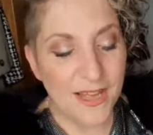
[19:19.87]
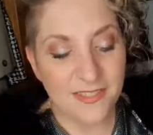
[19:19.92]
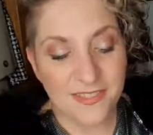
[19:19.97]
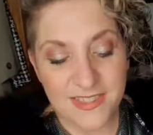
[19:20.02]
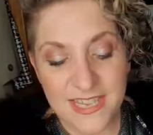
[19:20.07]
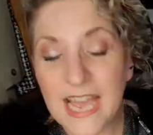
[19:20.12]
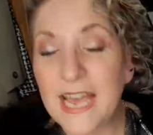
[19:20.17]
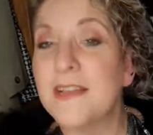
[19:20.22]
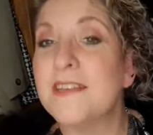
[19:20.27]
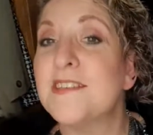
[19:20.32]

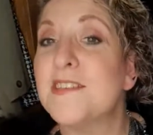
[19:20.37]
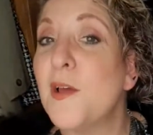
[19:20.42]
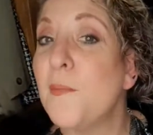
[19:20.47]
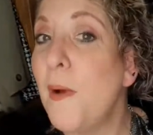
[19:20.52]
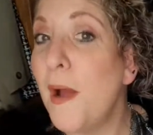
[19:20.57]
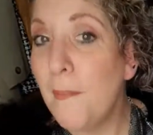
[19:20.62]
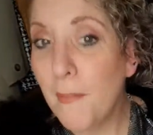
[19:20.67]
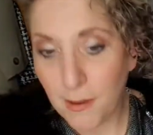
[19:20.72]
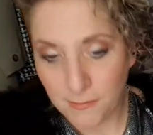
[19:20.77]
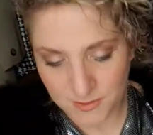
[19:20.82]
Yes, so
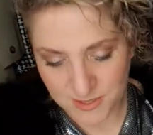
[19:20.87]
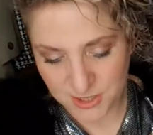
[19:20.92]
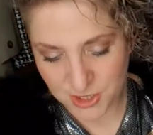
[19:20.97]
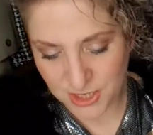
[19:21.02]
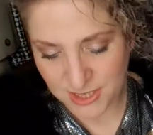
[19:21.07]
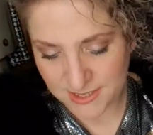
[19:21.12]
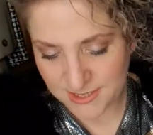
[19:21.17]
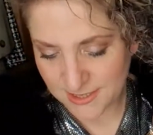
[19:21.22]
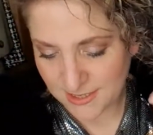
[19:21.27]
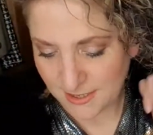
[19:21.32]
my mum
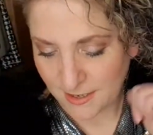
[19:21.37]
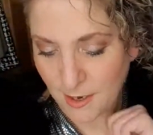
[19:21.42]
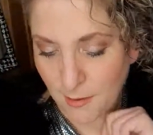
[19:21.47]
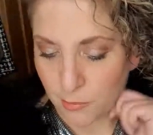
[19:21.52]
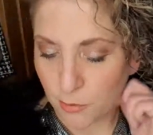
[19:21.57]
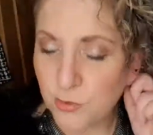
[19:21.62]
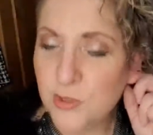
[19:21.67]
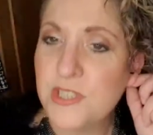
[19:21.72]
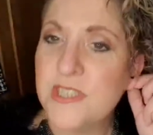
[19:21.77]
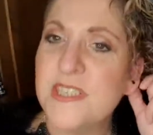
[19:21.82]
suggested a
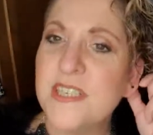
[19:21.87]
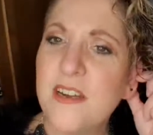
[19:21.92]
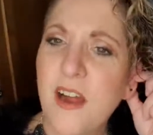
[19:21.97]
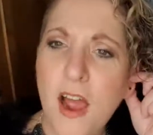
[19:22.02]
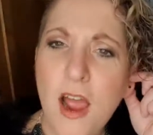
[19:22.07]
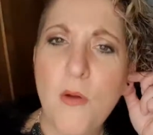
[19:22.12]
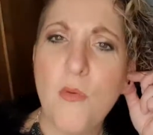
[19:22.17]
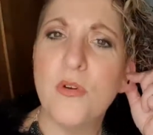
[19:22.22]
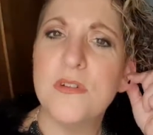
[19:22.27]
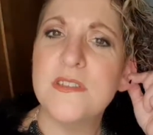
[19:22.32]
couple. She said, I
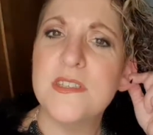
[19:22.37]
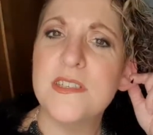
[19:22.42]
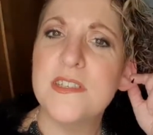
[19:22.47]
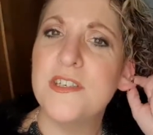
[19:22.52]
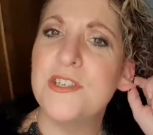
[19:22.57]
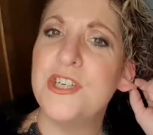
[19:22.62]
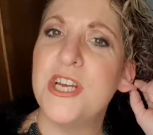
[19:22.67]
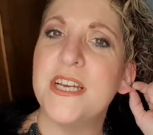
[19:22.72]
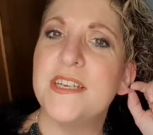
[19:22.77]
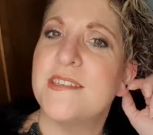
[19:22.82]
want to
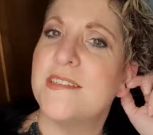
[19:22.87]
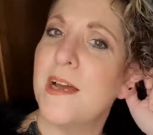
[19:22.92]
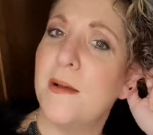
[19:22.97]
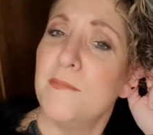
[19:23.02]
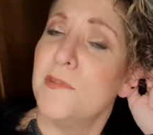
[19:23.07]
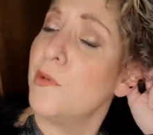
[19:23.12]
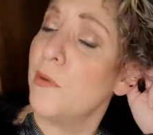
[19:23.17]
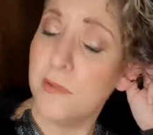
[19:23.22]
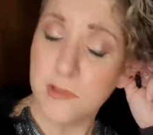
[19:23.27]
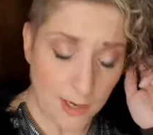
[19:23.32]
suggest some.
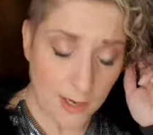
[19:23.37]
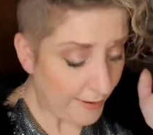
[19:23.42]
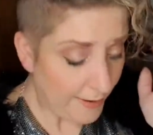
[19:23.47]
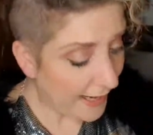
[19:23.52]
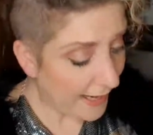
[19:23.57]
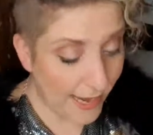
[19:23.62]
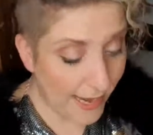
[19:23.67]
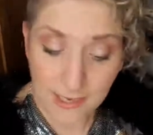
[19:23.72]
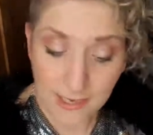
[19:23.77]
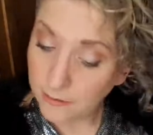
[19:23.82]
So I was like,
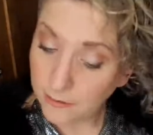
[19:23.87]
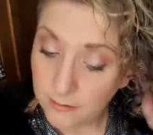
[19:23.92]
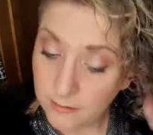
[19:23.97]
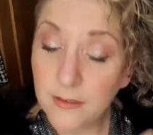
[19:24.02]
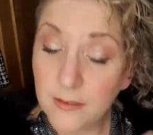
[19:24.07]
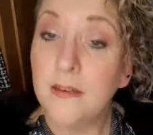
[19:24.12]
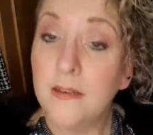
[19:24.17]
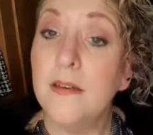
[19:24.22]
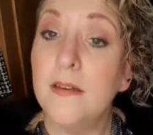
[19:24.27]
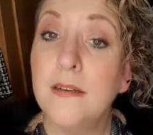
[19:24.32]
okay,
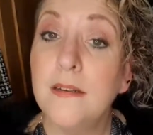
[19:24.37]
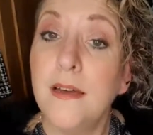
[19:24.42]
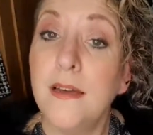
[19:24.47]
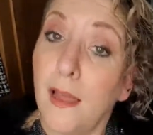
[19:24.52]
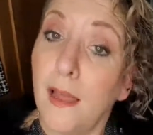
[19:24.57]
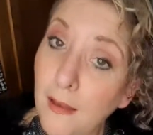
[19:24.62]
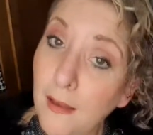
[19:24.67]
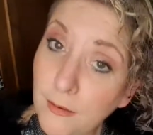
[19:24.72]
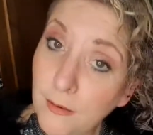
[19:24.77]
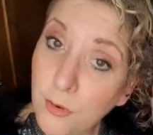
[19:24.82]

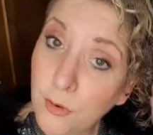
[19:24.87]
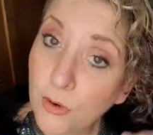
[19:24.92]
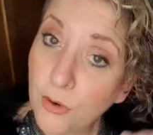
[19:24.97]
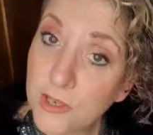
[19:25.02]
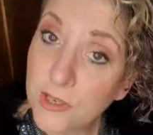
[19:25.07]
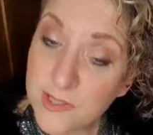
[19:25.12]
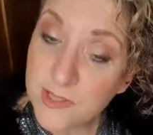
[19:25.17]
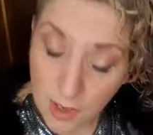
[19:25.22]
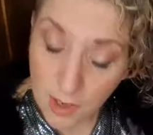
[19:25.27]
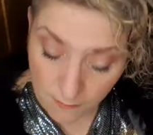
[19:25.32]

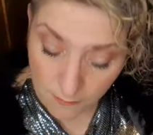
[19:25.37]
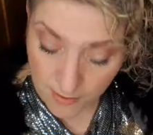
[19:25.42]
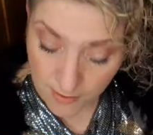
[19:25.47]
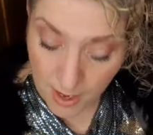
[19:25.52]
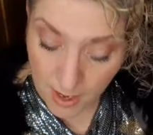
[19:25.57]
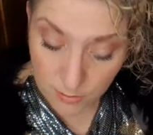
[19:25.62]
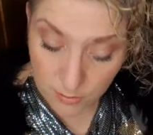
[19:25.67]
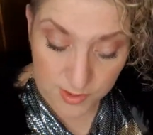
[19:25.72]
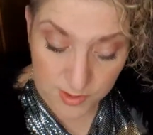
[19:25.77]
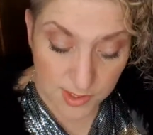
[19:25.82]
knock yourself
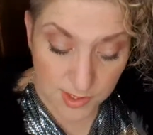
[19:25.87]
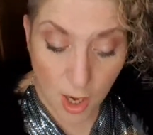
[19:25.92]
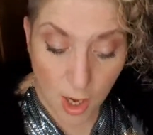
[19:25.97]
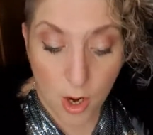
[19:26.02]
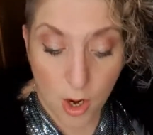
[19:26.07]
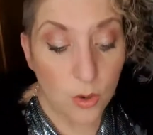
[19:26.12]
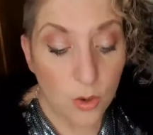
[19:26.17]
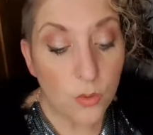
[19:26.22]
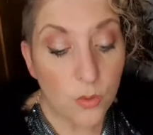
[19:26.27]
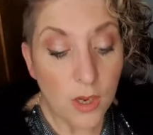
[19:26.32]
out.
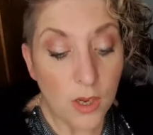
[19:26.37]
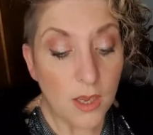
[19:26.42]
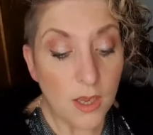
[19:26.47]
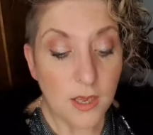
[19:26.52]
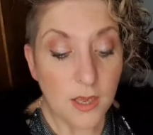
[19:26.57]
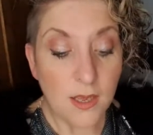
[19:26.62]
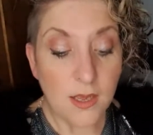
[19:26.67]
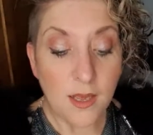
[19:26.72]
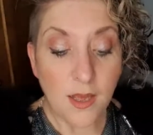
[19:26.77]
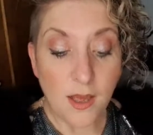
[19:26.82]
So
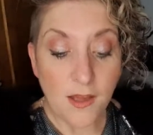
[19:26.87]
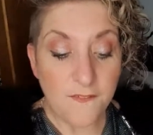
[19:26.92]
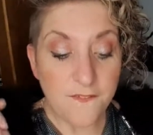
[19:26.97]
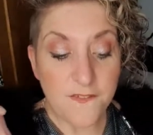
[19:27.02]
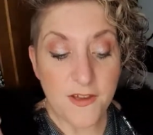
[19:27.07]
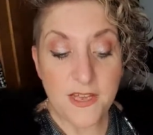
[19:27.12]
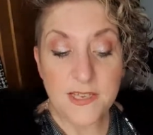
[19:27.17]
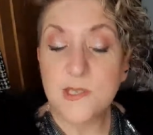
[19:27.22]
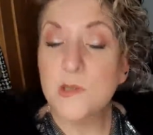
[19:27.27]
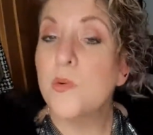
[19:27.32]
her
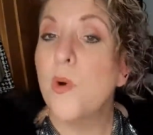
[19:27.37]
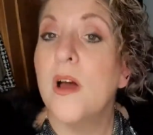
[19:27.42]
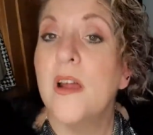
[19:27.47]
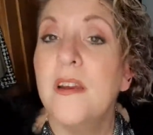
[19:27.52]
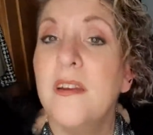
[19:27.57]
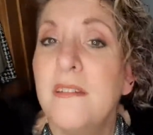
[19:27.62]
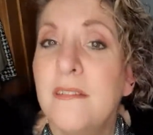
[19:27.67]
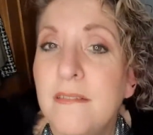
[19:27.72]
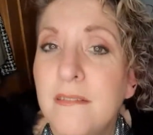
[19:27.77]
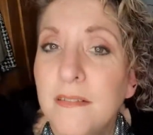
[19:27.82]
first
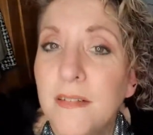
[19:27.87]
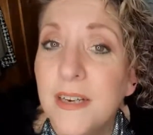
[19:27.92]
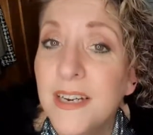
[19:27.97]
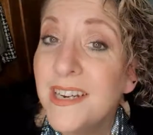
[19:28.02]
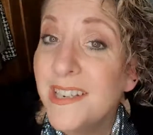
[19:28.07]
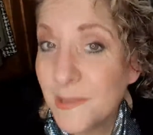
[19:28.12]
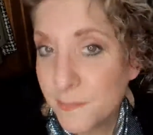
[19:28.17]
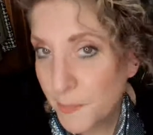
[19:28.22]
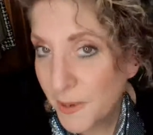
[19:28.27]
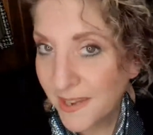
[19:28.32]
one
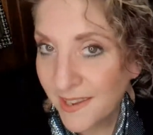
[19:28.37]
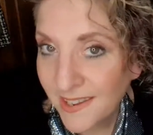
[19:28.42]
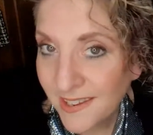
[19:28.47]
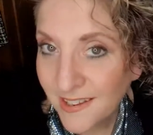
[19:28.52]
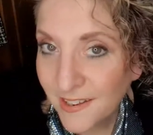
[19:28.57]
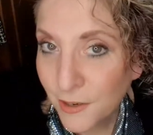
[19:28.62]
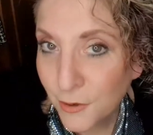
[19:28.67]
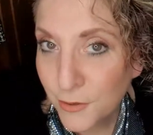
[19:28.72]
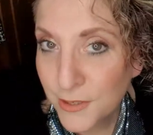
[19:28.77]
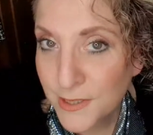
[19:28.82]
is
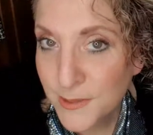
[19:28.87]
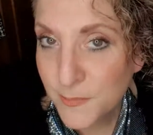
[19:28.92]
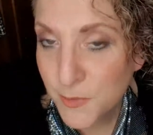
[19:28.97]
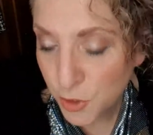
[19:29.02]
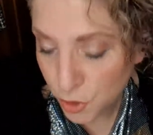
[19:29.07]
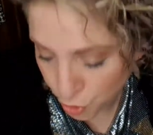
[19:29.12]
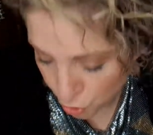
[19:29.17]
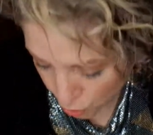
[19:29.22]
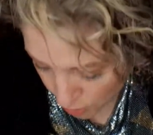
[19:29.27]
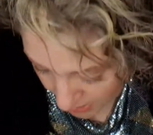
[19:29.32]
picking a
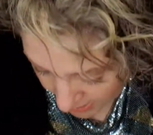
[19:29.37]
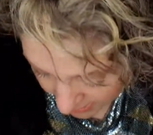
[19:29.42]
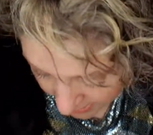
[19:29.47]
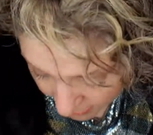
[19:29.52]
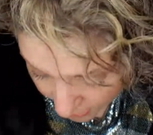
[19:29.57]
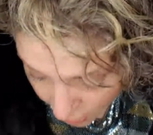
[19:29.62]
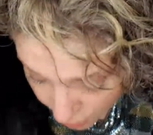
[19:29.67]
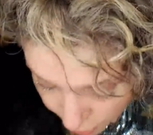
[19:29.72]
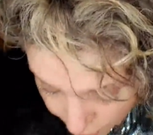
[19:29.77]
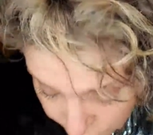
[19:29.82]
Christmas tree.
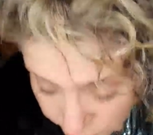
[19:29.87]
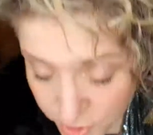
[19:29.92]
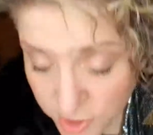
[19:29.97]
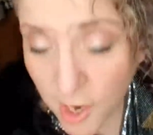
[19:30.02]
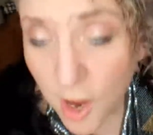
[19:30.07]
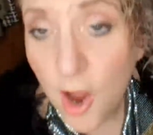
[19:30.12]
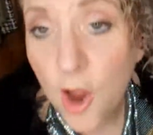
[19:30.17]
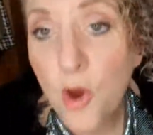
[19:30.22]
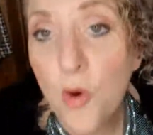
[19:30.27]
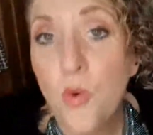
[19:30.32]

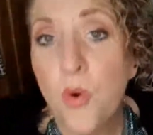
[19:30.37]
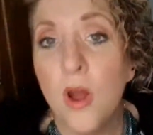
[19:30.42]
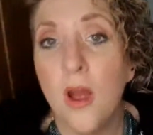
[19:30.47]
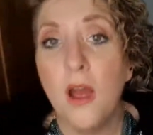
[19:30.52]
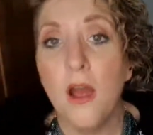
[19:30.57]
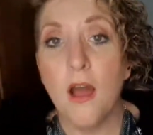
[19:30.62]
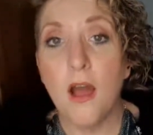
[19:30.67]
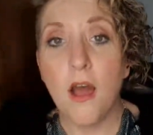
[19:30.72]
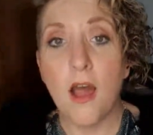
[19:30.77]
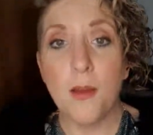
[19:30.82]
So
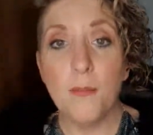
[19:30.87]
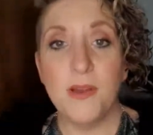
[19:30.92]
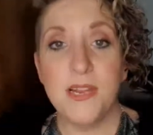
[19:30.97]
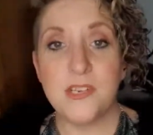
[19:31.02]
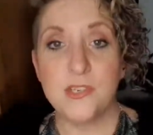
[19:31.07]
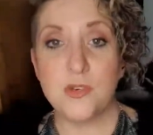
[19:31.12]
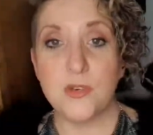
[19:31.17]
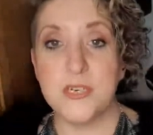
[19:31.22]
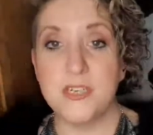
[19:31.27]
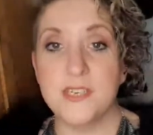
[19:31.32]
I'm
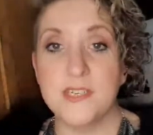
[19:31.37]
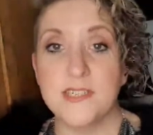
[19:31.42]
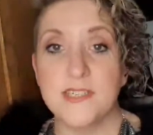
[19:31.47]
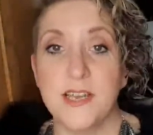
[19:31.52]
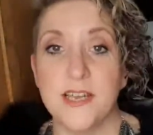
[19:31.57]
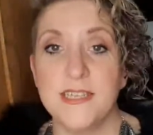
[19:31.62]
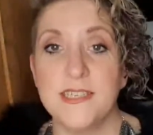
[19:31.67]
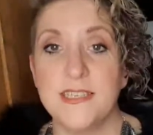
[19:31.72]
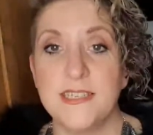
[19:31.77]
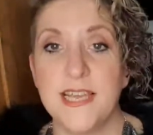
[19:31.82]
literally just
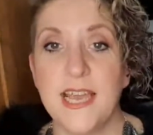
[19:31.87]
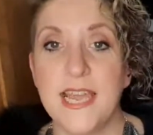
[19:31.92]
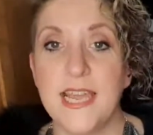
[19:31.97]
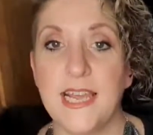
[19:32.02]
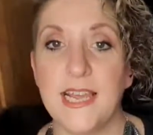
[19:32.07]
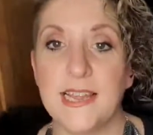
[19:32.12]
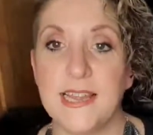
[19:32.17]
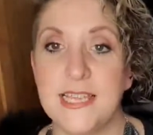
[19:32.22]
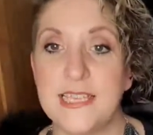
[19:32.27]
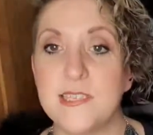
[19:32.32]
going to
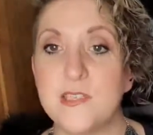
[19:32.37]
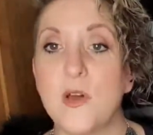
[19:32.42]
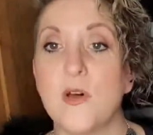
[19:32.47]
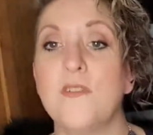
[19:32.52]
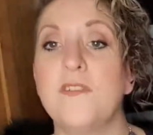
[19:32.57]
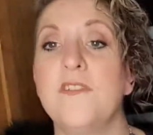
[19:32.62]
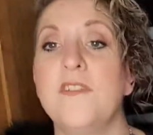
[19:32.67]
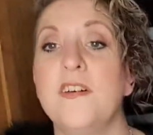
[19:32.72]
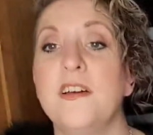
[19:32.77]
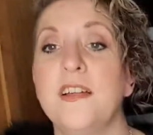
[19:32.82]
take this
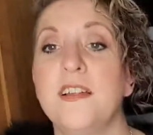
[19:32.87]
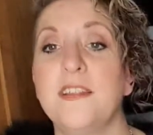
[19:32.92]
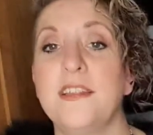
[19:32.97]
off,